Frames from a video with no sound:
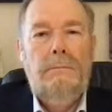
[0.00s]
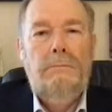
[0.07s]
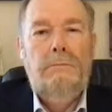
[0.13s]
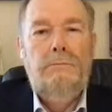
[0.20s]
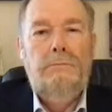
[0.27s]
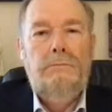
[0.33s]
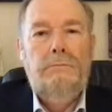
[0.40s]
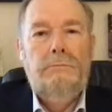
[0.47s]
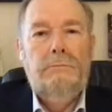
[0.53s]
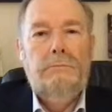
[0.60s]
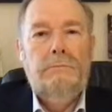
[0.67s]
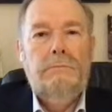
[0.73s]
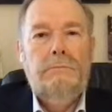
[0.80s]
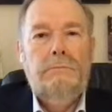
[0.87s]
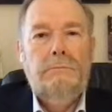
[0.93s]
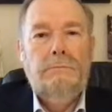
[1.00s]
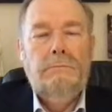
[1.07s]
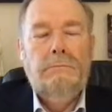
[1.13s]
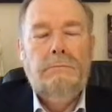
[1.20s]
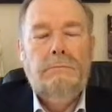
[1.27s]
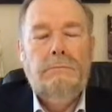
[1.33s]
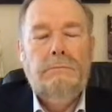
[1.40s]

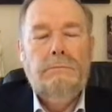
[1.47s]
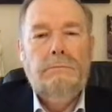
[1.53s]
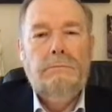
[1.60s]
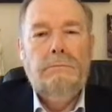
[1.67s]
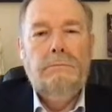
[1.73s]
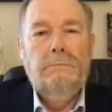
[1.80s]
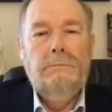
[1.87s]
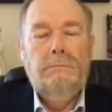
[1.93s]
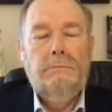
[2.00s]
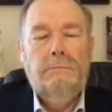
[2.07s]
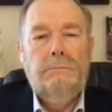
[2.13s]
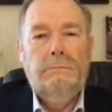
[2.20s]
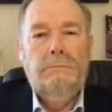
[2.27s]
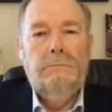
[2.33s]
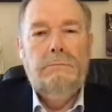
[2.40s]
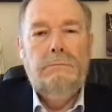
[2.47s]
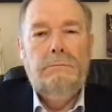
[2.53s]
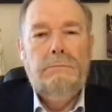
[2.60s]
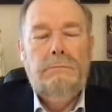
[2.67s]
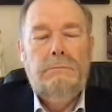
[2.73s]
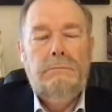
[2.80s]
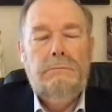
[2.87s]

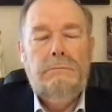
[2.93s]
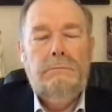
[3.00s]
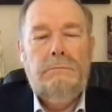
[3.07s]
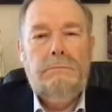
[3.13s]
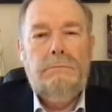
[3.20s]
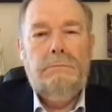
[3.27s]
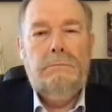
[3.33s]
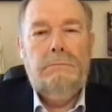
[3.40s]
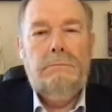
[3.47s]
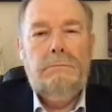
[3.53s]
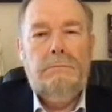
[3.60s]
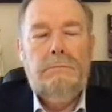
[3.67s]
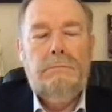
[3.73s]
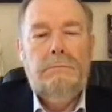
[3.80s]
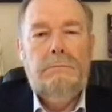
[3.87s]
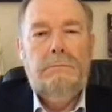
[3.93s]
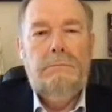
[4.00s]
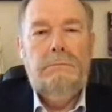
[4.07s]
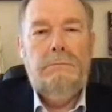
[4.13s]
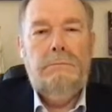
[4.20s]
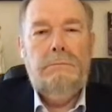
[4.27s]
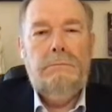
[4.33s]

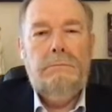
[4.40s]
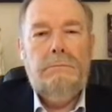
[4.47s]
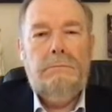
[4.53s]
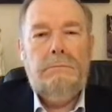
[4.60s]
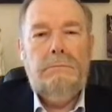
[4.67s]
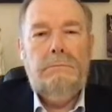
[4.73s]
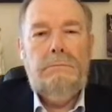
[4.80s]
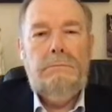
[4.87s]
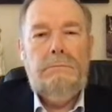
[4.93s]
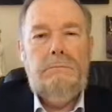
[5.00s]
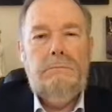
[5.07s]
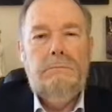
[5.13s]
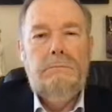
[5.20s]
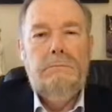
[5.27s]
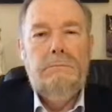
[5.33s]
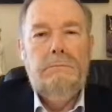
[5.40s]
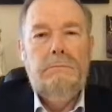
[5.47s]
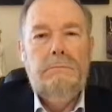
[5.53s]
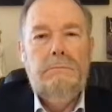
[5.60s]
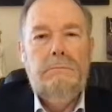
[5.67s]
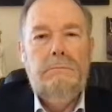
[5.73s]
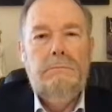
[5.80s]

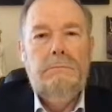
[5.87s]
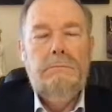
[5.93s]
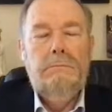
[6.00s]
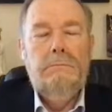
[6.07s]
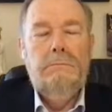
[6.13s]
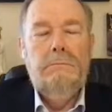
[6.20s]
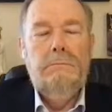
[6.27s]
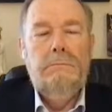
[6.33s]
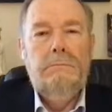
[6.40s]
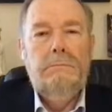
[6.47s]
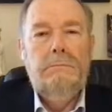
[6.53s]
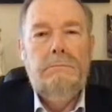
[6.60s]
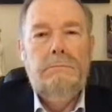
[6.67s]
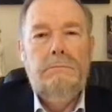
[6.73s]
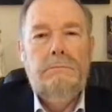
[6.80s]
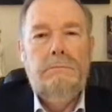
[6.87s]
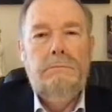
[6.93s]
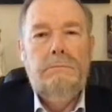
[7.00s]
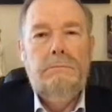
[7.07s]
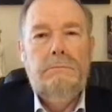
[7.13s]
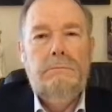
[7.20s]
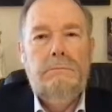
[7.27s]

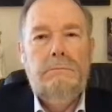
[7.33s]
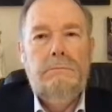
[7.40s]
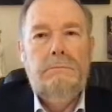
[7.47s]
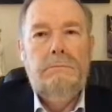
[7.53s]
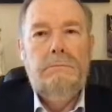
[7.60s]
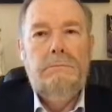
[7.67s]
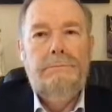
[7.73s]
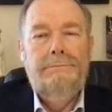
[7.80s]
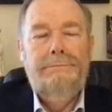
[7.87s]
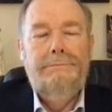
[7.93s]
(silent)